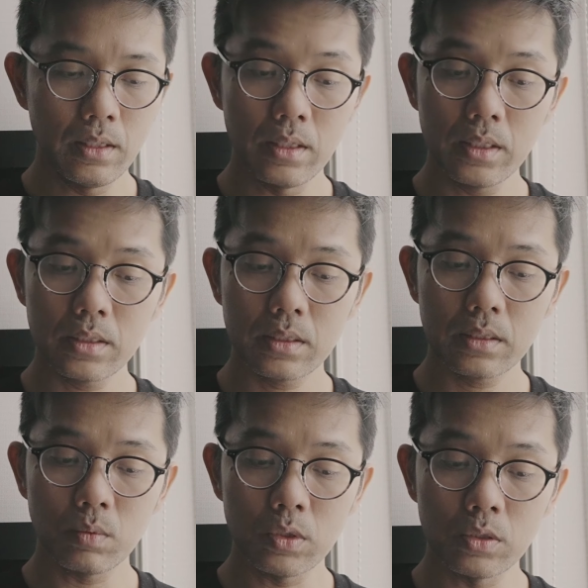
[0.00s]

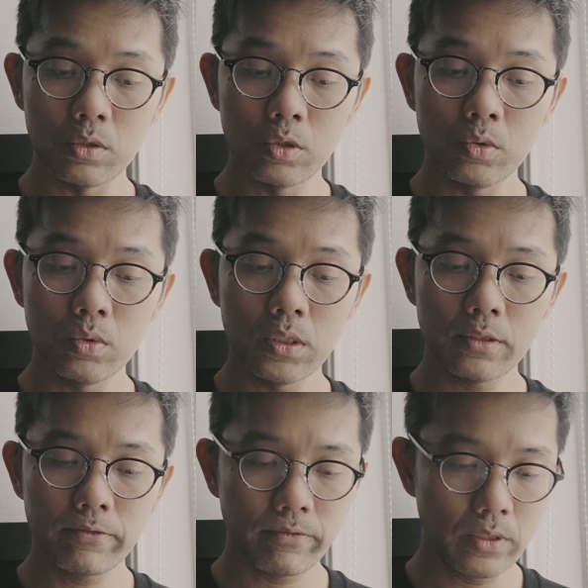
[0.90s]
This was
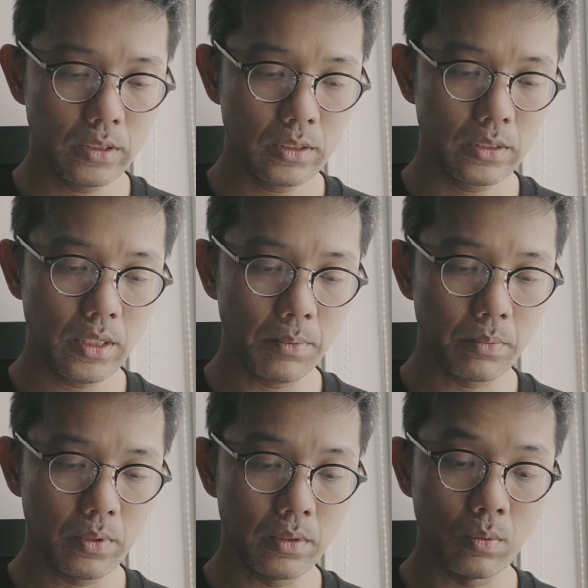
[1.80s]
Duny's first step
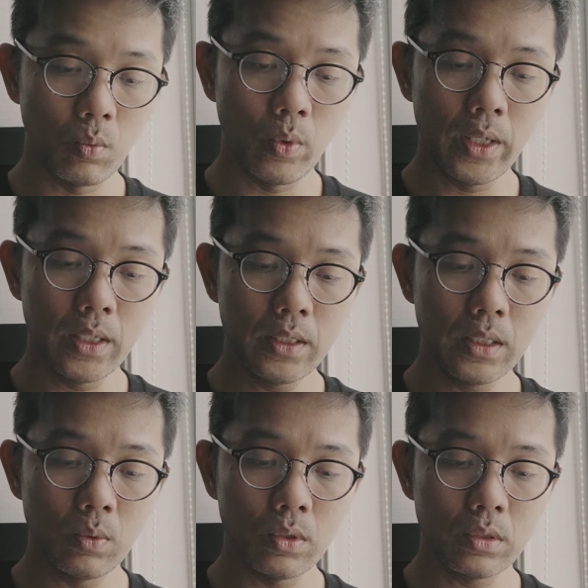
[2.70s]
on the way he
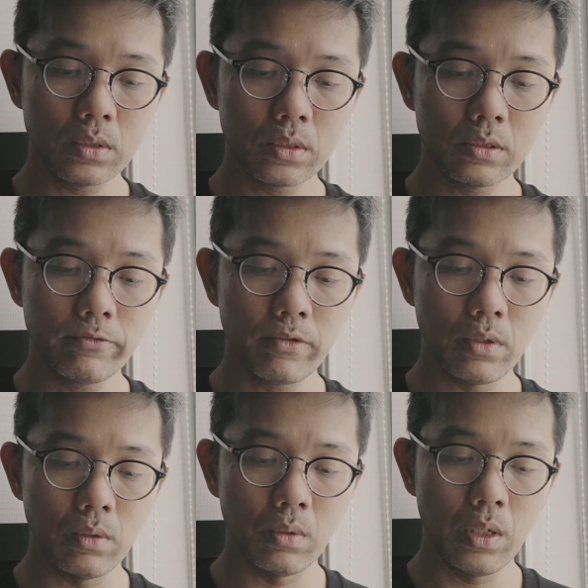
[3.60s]
was to
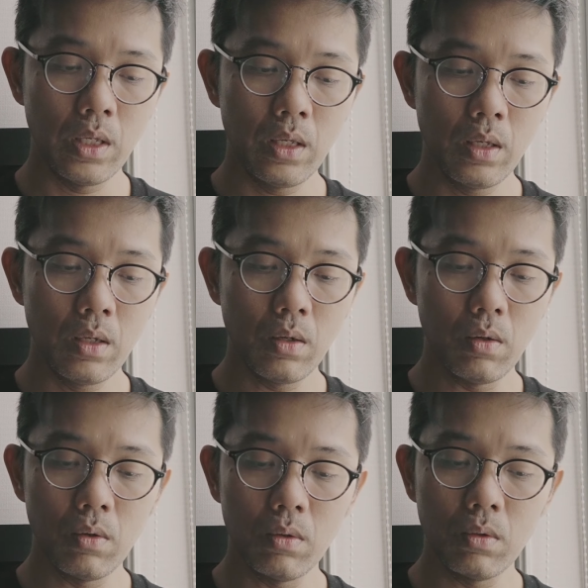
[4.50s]
follow
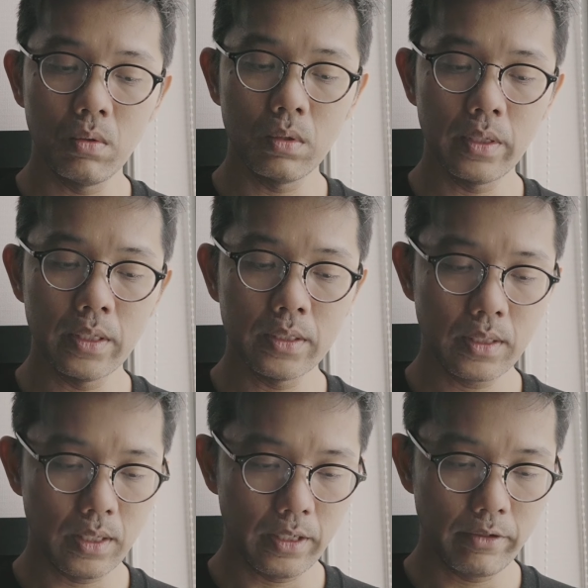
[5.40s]
all his
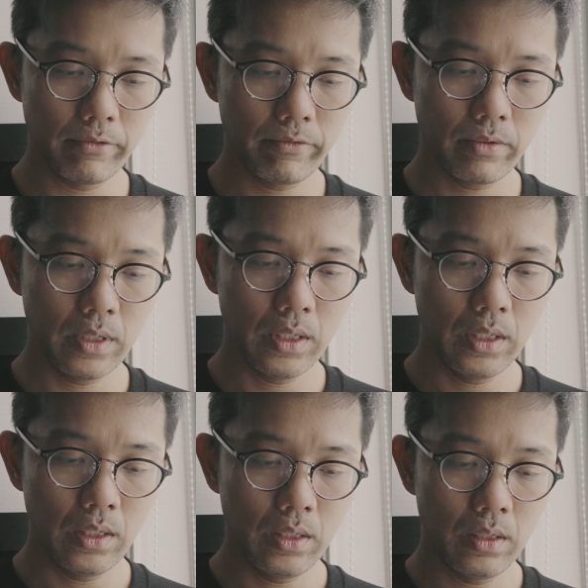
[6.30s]
life,
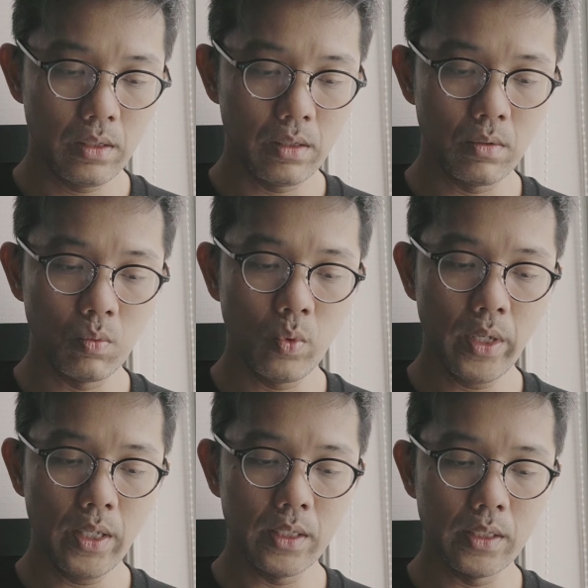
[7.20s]
the
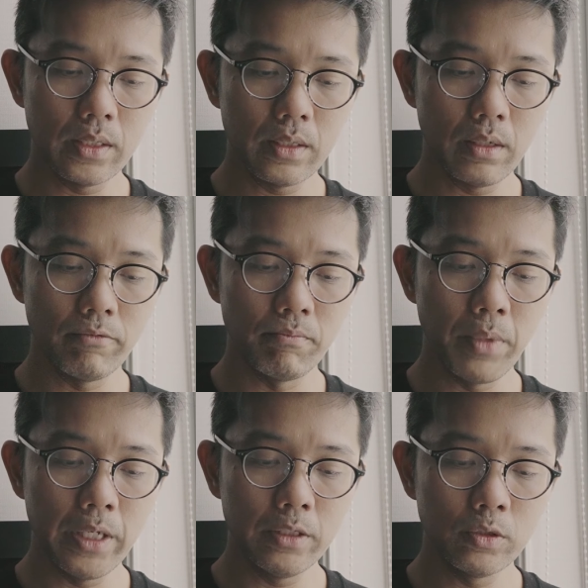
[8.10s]
way of
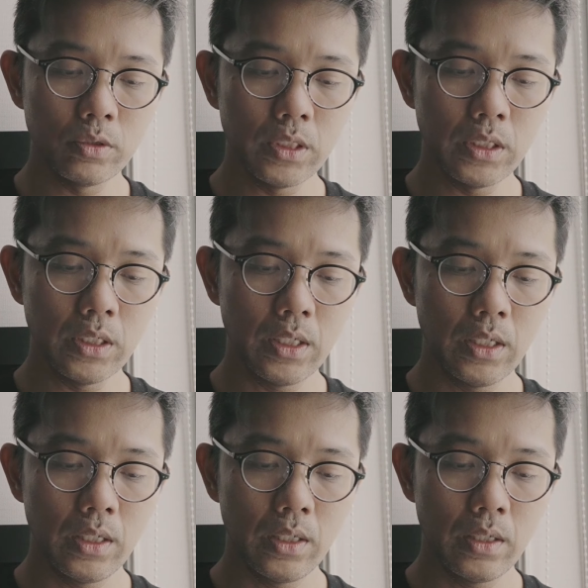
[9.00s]
magery,
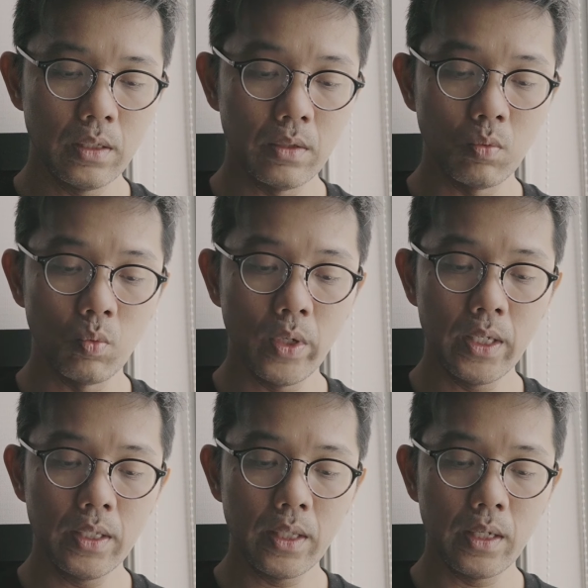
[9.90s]
the
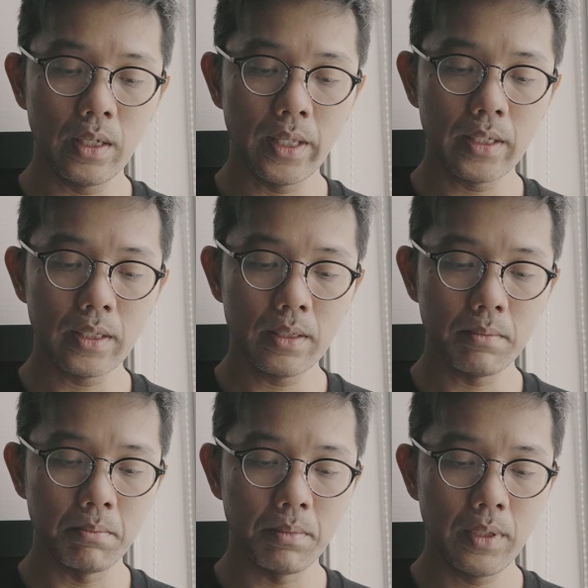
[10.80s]
way that led
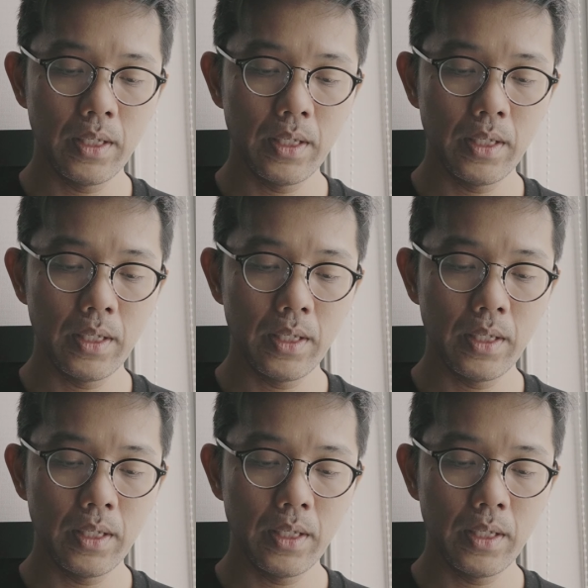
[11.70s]
him